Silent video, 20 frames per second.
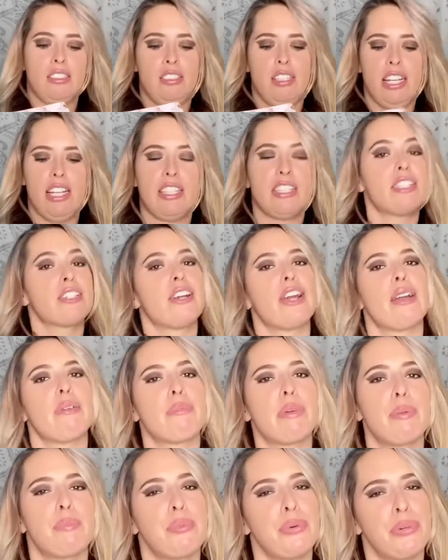Instagram
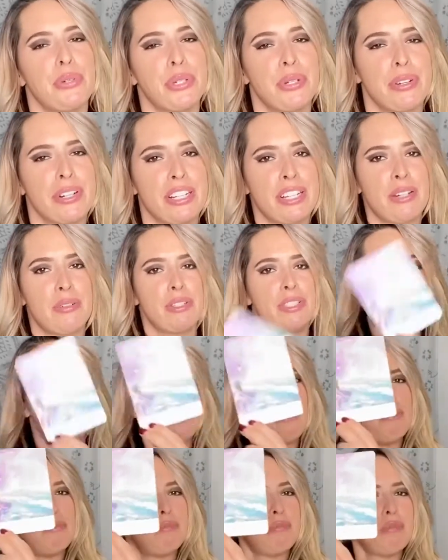people, you already know what's
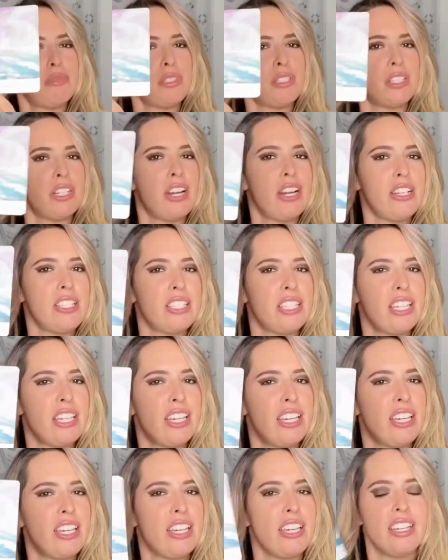up.
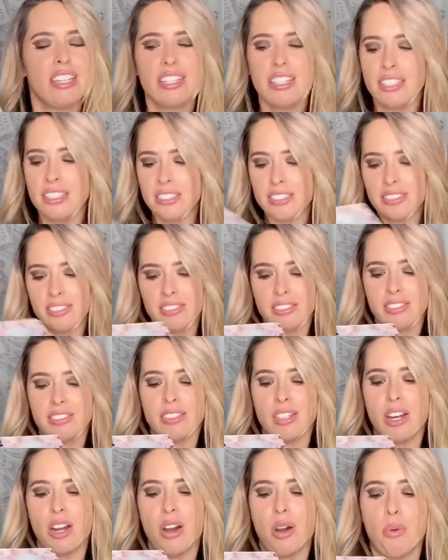Starseed,
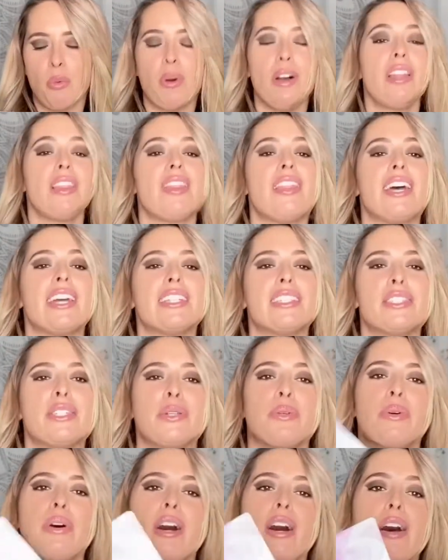what lights
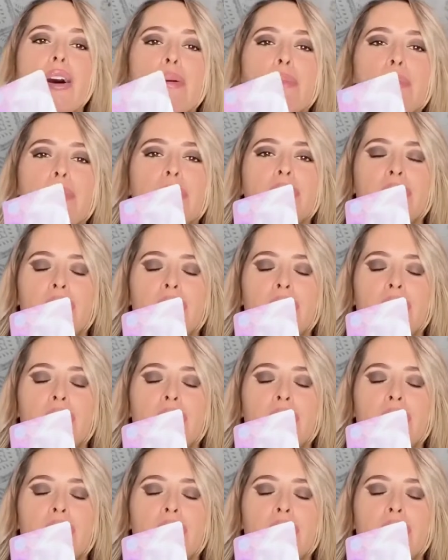you up?